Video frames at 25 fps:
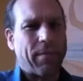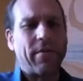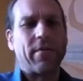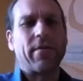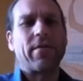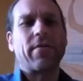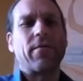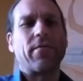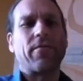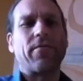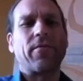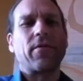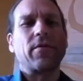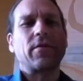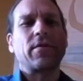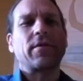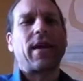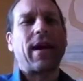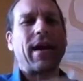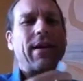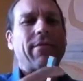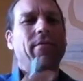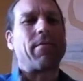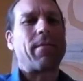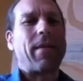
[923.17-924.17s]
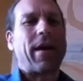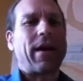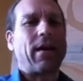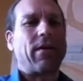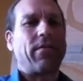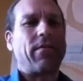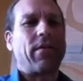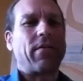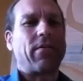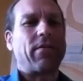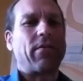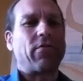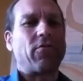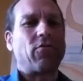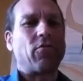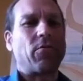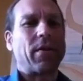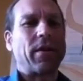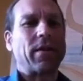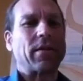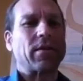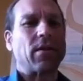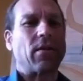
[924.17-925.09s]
This is the first I ever made of this instrument.